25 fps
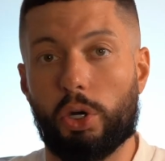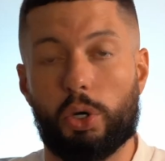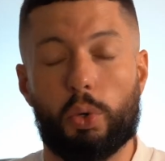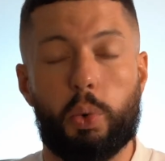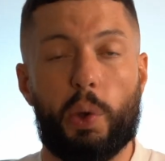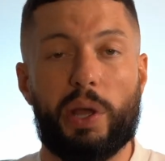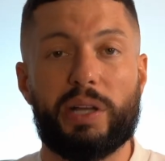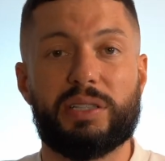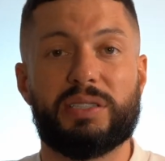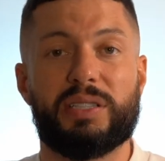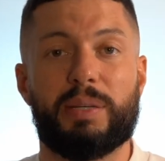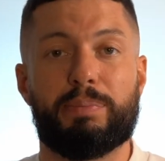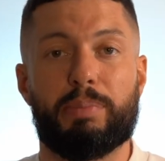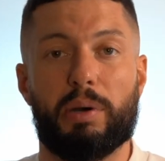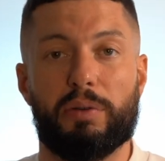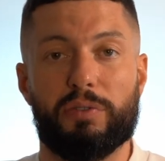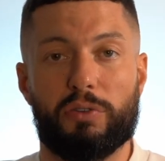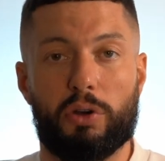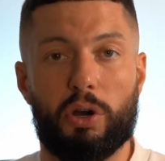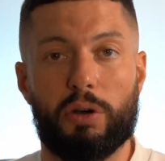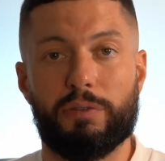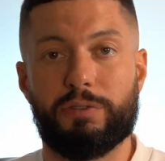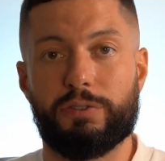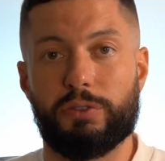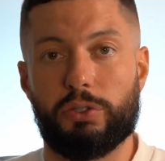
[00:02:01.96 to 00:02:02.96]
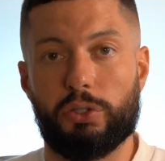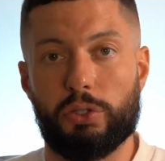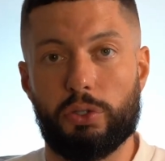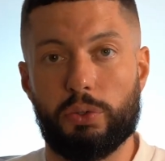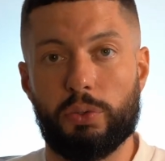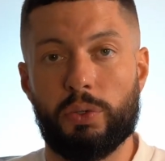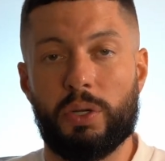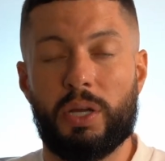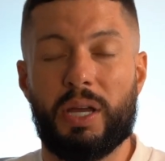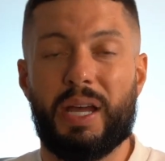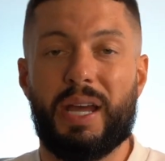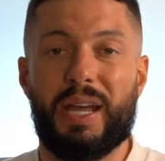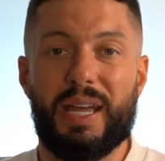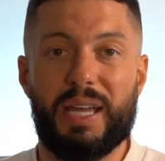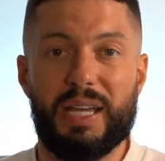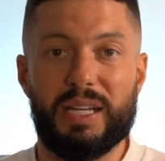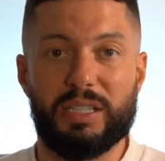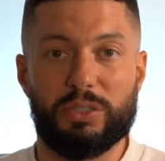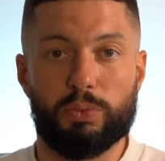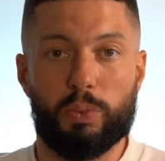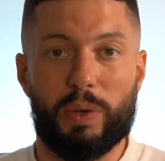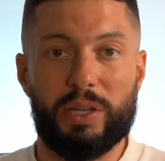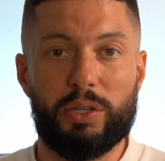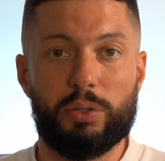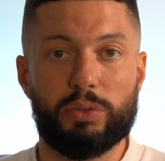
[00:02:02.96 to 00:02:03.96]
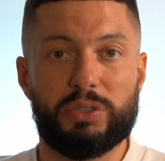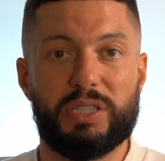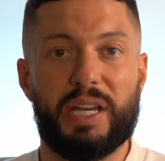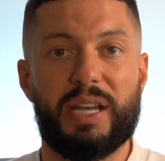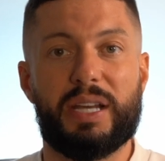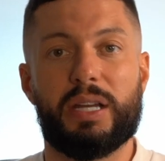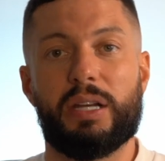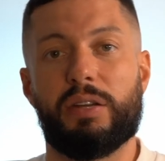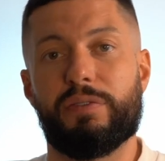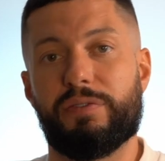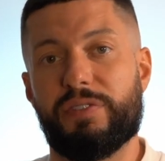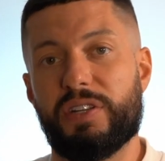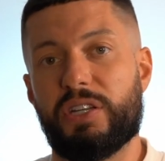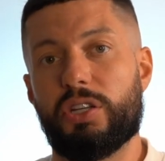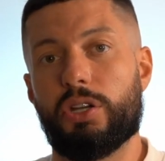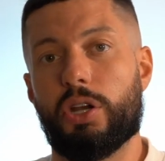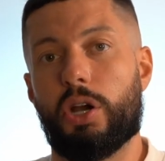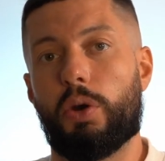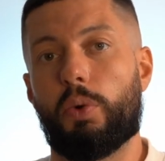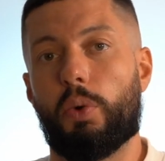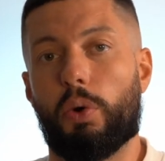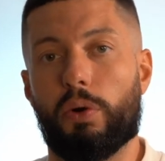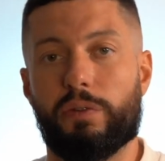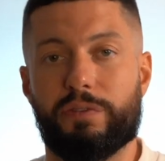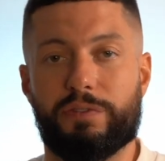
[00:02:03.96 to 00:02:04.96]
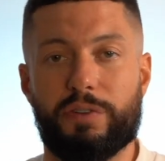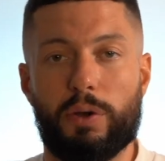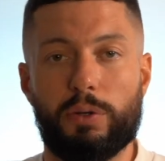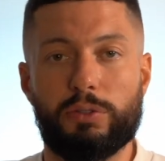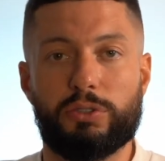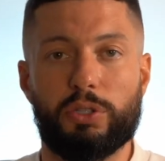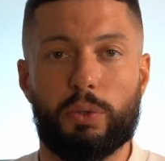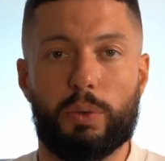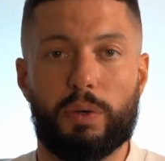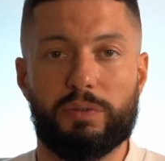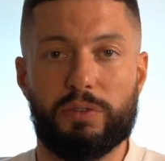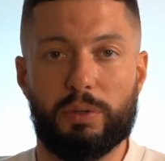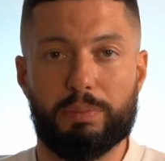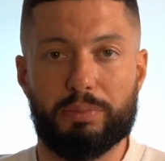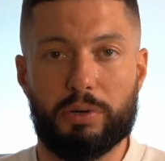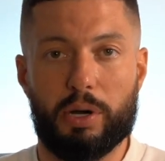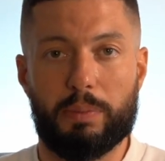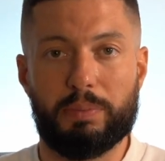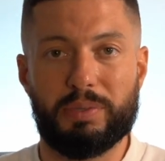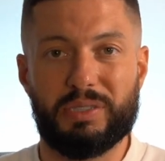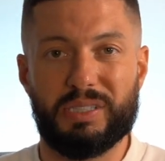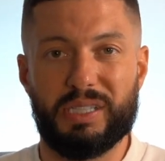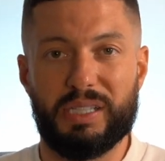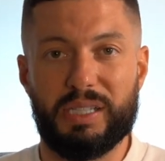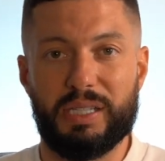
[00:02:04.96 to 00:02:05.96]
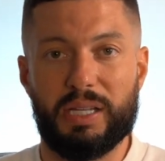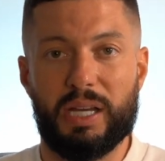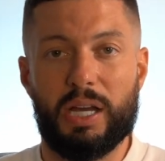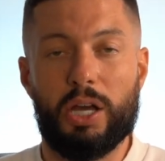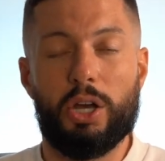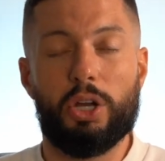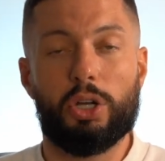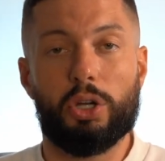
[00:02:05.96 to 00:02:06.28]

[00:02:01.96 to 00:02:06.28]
quick tip I've got for you is when you're taking a video or photo of the property,